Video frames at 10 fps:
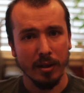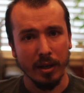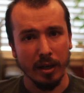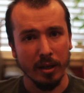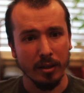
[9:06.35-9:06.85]

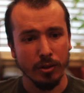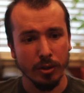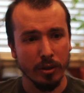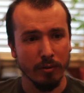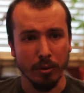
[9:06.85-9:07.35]
I
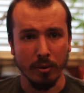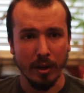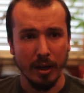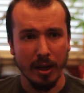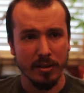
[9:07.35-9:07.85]
turned off
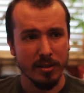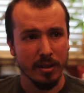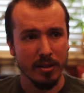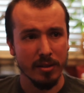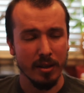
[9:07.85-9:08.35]
Google
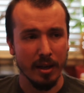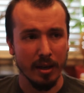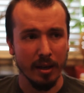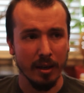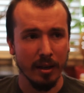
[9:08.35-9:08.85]
AdSense.
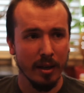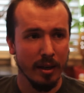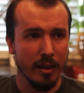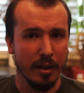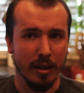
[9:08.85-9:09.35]
I
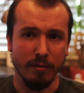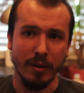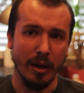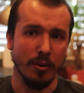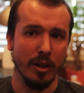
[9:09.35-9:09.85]

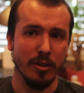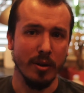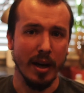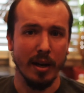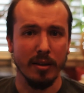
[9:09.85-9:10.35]
vowed not
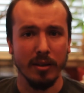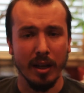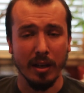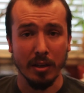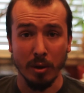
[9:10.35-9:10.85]
to add
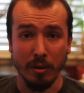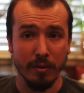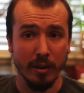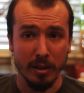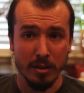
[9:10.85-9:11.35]
any new
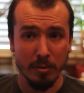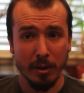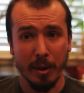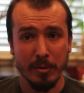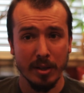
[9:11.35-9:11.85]
affiliates to my
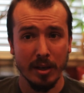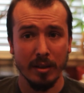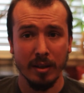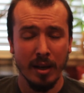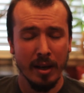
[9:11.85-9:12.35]

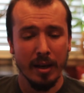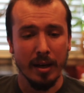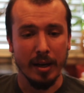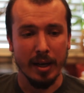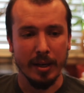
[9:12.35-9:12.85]
website,
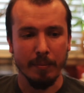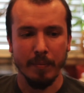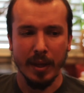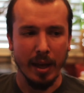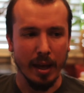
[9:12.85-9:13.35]

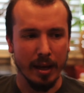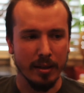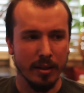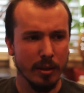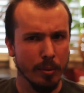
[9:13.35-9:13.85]

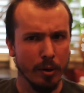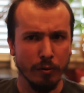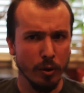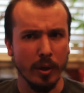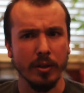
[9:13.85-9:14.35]
and there were a
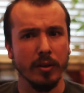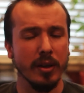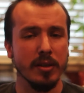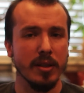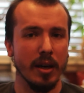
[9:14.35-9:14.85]
few other
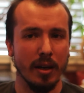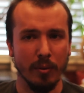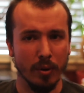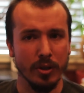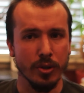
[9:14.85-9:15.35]
things that I
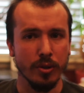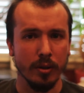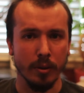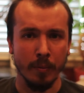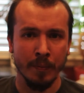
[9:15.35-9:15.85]
wanted to
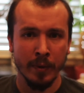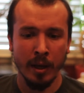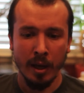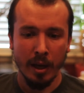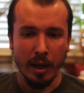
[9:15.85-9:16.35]
do.
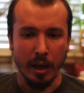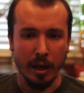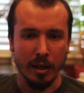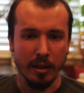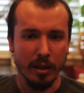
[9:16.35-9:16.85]

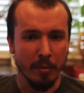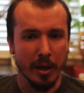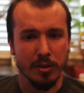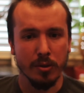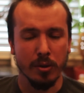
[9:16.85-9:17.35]
And in the
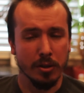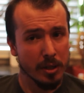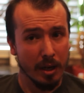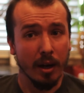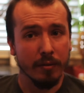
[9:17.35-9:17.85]
past 2 years,
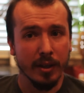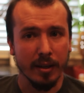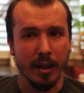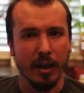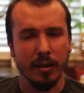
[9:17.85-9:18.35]
I've
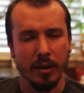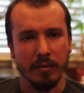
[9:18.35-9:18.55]
done that.